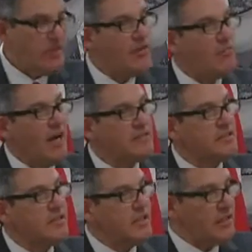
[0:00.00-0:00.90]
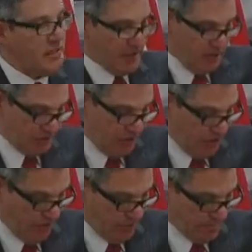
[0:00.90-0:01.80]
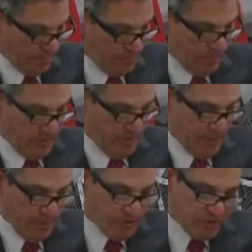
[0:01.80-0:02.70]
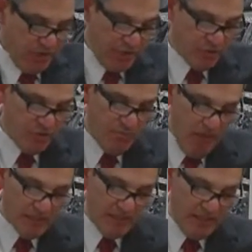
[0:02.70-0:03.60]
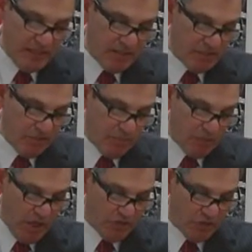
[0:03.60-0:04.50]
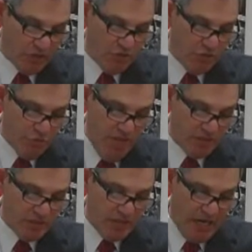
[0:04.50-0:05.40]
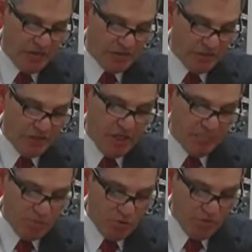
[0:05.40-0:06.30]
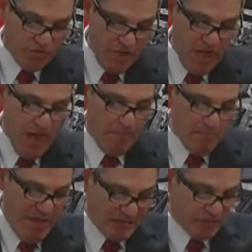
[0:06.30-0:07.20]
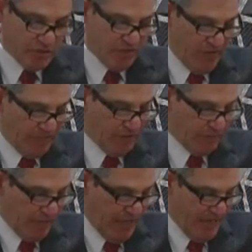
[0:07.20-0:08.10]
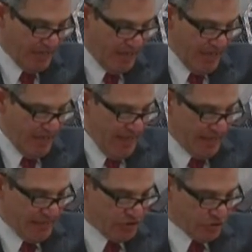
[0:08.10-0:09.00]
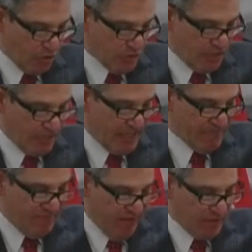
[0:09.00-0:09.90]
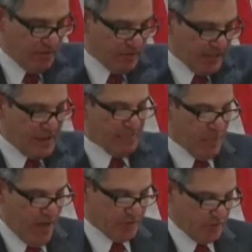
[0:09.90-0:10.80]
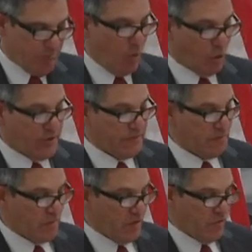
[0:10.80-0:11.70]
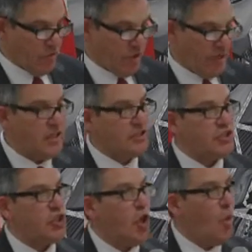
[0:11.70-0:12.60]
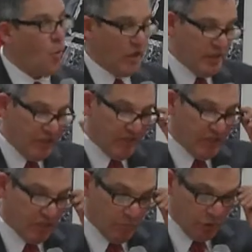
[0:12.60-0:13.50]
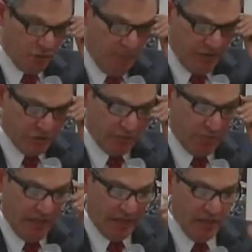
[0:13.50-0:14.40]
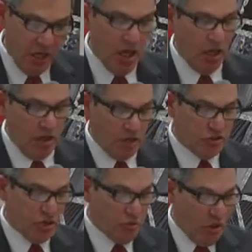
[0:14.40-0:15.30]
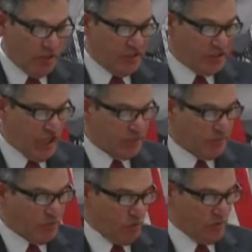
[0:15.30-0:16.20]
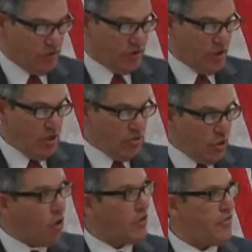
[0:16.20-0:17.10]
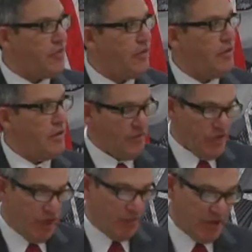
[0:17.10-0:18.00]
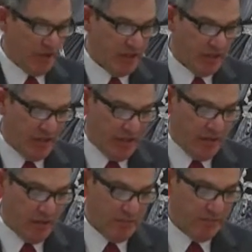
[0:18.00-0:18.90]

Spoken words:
The Manzanita Casino. Pertaining to the Manzanita Casino project, in 2009, the city approved a master development plan and an associated environmental impact report for the Calexico 111 commercial master plan along Scaroni and Jasper Roads, north of the All-American Canal.